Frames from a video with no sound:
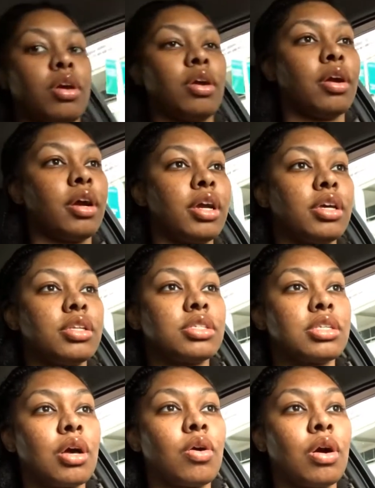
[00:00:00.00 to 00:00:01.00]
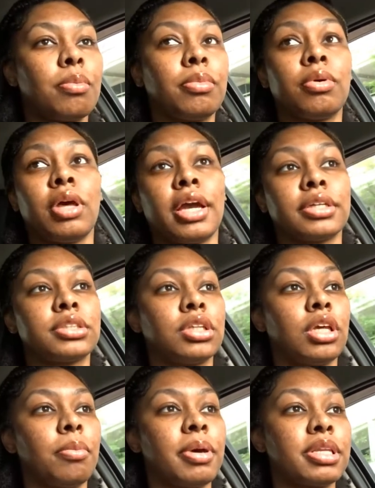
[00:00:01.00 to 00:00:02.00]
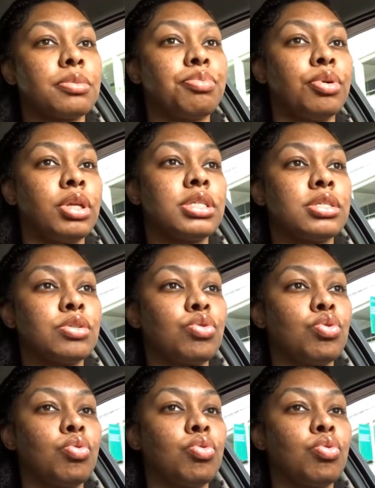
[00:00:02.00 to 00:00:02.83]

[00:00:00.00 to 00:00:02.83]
Alright, so I'm actually about to pull into